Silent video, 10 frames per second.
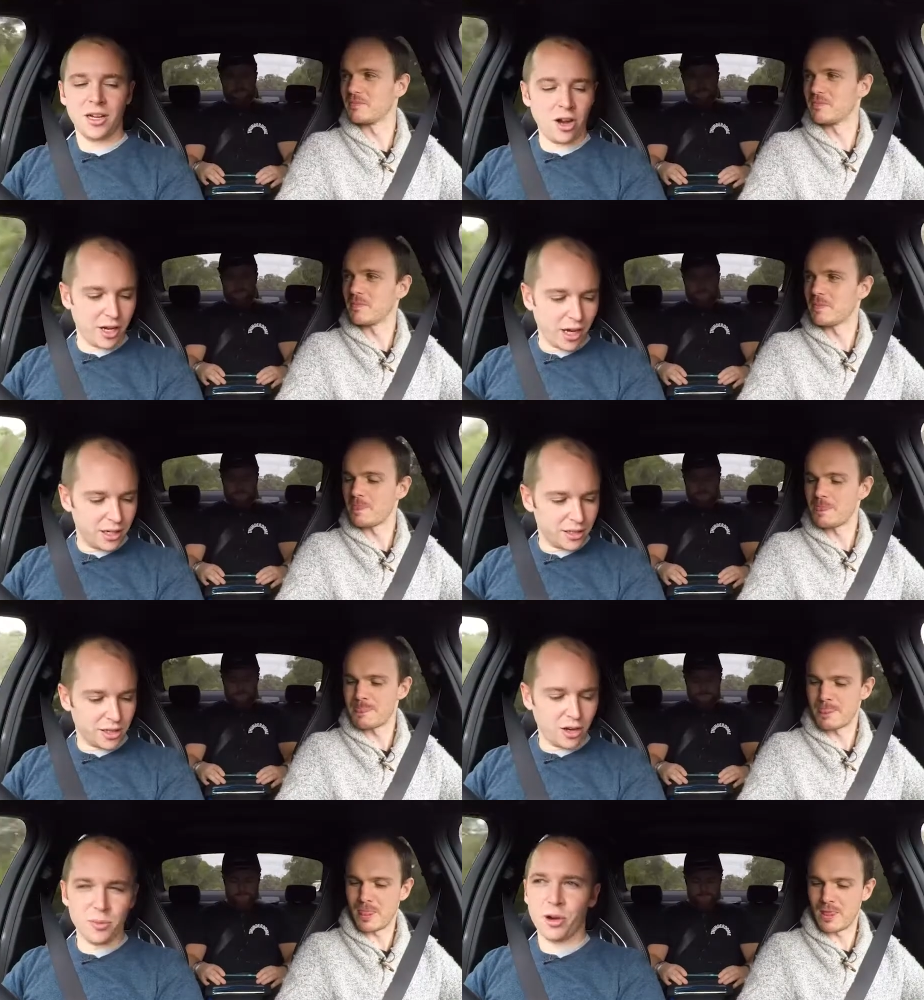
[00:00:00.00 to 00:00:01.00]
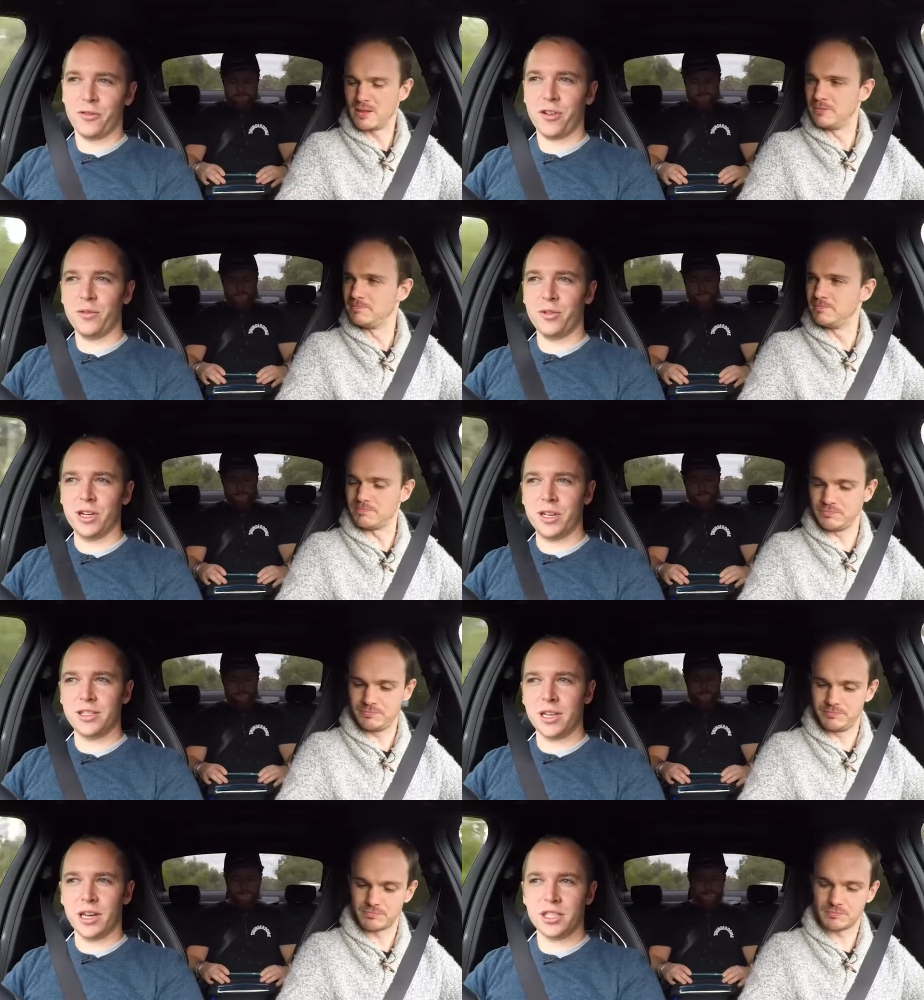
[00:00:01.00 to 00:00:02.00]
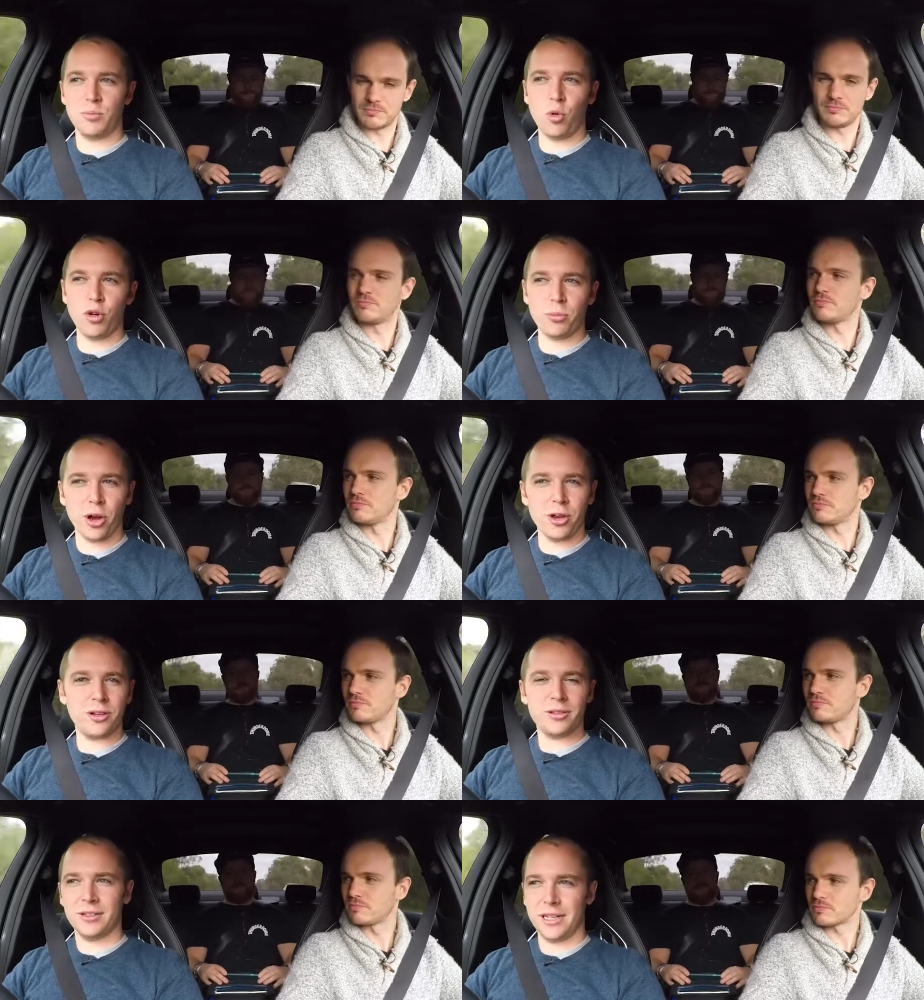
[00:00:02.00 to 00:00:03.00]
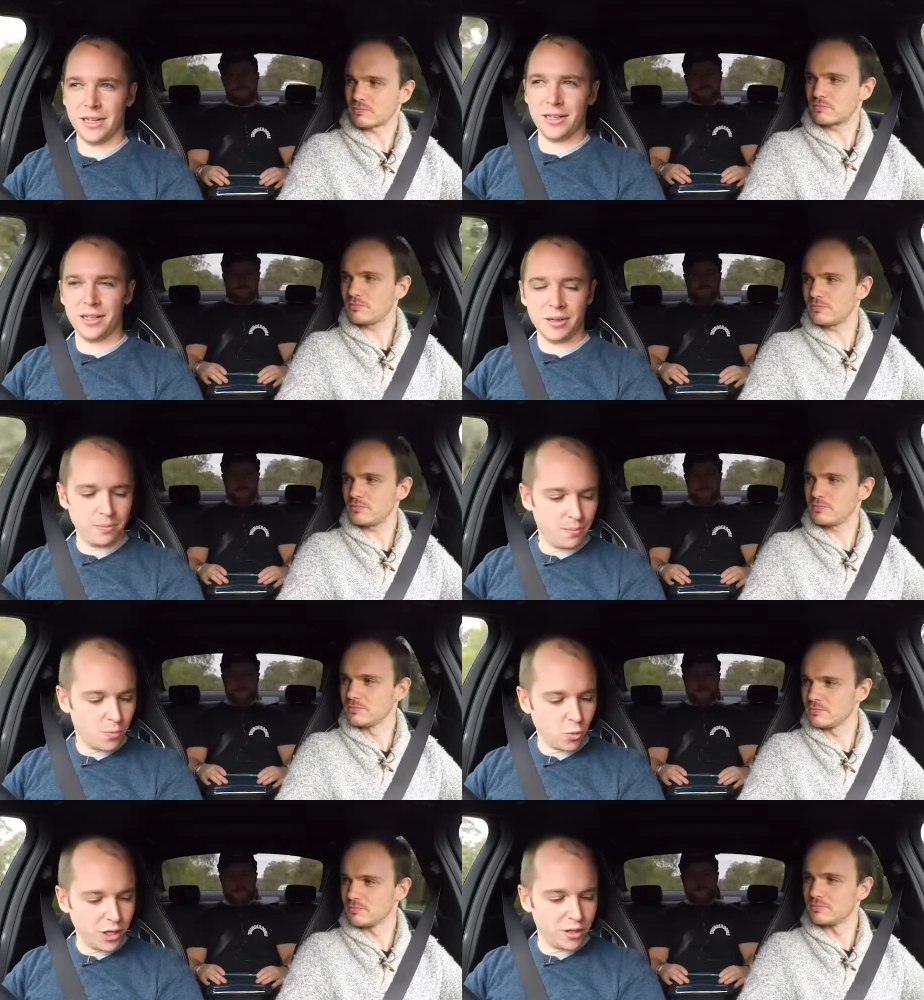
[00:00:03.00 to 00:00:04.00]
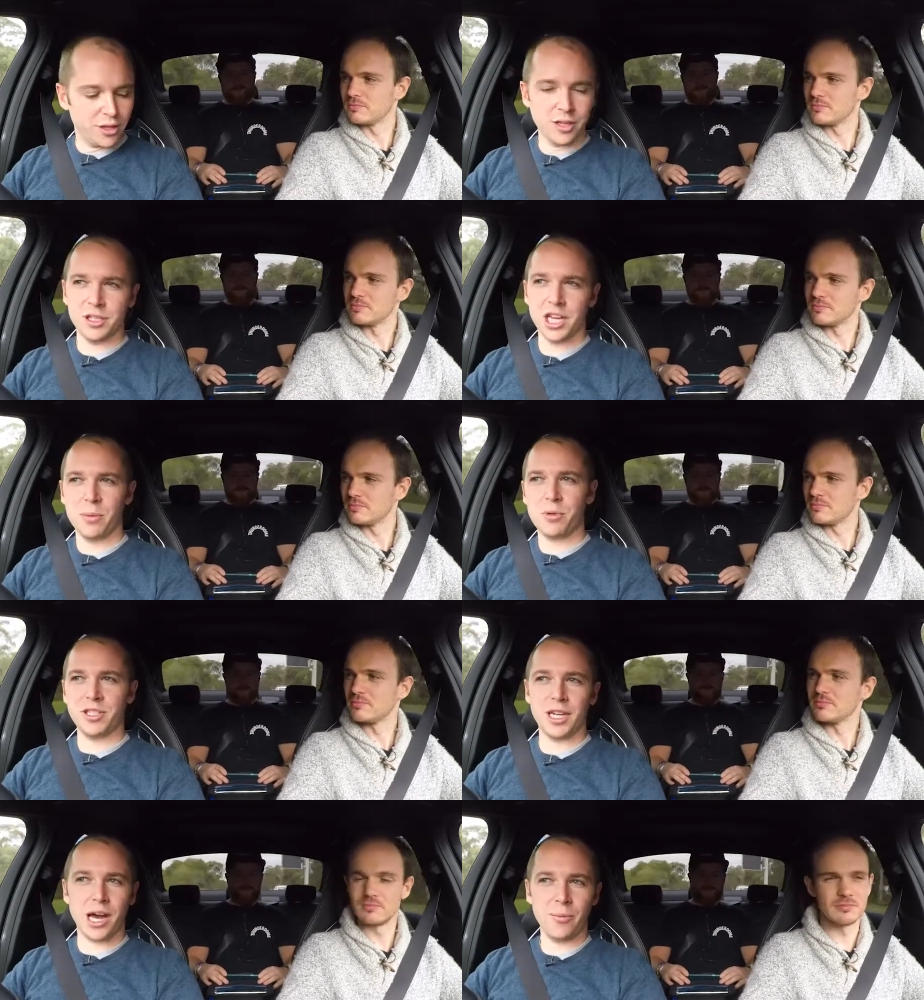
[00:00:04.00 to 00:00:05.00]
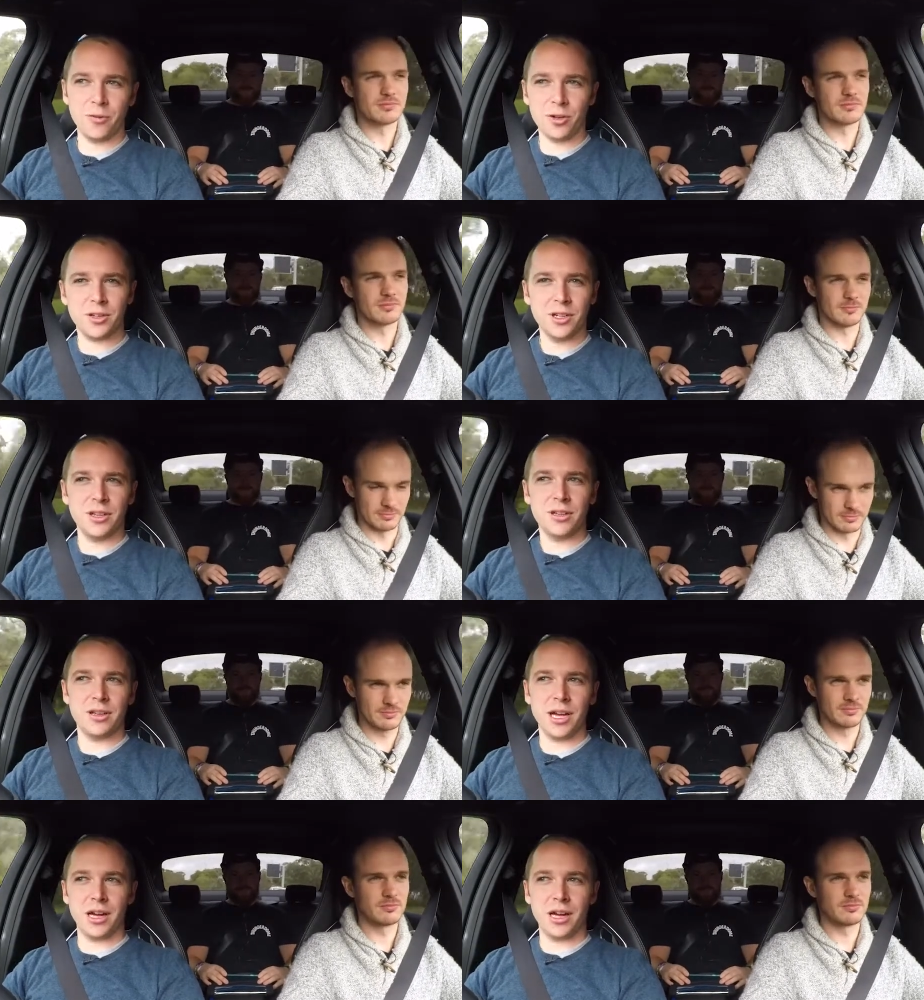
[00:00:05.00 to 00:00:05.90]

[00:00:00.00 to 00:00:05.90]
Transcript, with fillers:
Speaker 1: Okay, so my favourite is uh, sport mode um, with the dampers in comfort, mm-hmm.